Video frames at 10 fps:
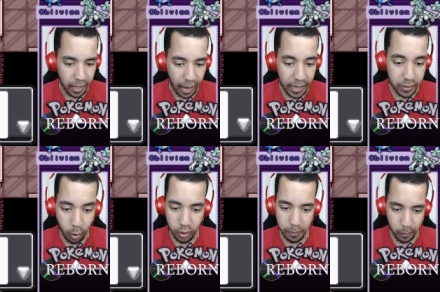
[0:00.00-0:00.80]
I
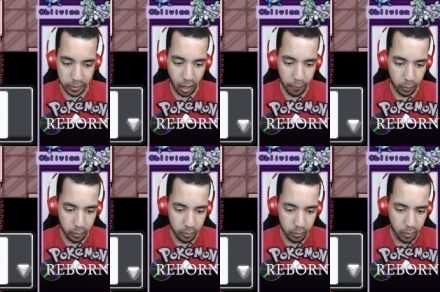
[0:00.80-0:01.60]
told him it was awful.
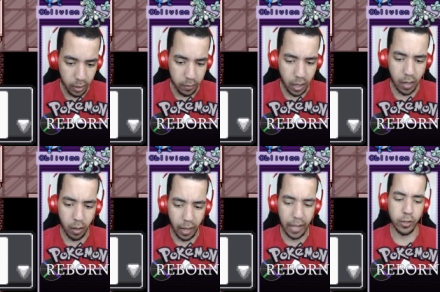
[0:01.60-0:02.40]
Not
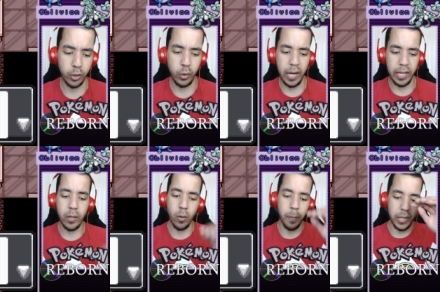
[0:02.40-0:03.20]
all hats are created
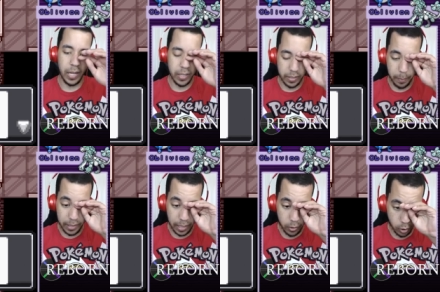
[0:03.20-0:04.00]
equal, but that doesn't mean
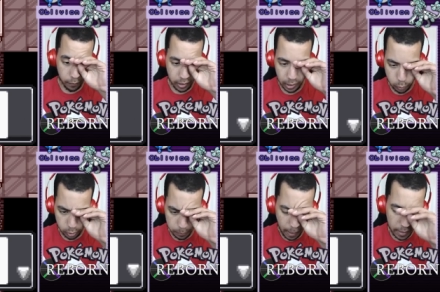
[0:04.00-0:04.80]
they deserve any less
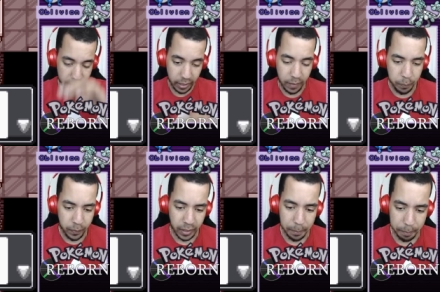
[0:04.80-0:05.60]
respect.
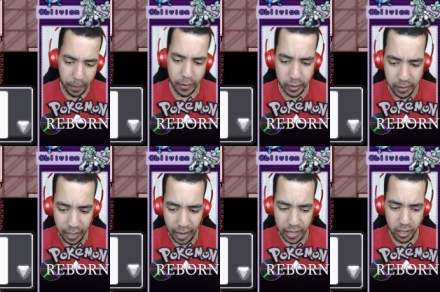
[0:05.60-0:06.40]
Mother,
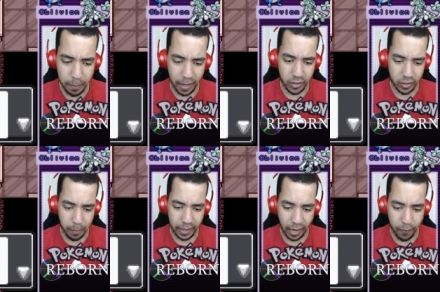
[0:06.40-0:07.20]
how do you manage to
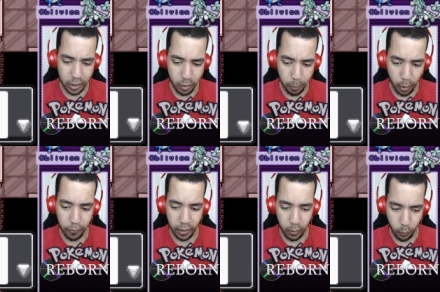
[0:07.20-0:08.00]
make every new
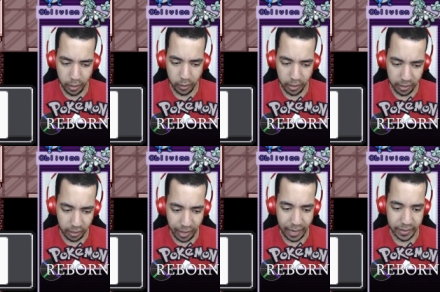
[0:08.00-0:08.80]
boyfriend weirder than the
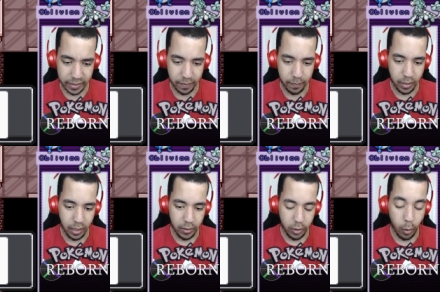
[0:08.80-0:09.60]
last?
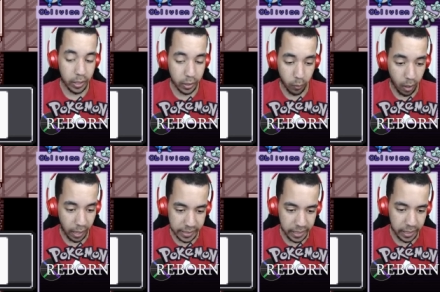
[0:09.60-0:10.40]
Don't get the wrong
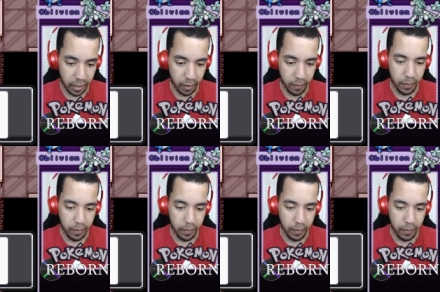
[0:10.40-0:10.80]
idea here.